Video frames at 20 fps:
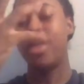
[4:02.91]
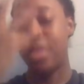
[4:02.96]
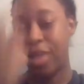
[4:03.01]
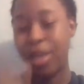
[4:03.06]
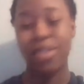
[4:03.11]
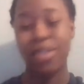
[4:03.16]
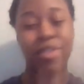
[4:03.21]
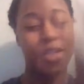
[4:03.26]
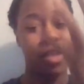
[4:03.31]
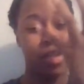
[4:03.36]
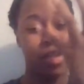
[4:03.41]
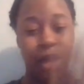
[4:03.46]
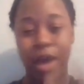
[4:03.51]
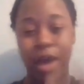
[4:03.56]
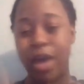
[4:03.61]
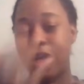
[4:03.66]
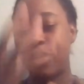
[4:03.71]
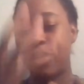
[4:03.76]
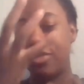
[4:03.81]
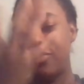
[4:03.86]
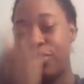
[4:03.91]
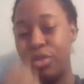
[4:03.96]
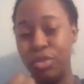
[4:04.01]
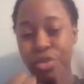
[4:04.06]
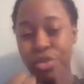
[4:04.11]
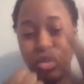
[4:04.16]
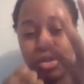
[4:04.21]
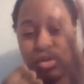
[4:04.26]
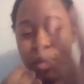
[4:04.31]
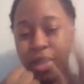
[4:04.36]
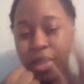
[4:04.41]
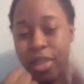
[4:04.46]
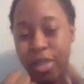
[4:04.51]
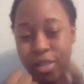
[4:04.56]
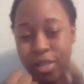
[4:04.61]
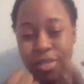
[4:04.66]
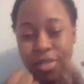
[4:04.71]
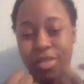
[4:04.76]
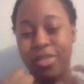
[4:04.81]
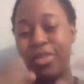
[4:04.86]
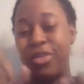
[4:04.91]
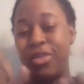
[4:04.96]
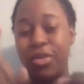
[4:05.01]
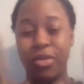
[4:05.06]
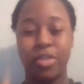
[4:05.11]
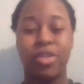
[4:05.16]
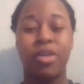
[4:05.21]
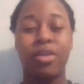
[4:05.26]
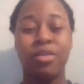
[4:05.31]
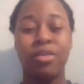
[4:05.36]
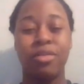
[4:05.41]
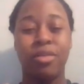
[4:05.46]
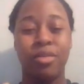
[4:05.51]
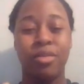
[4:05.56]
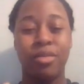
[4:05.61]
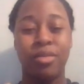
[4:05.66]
that's a lot of nutrients. Your turn.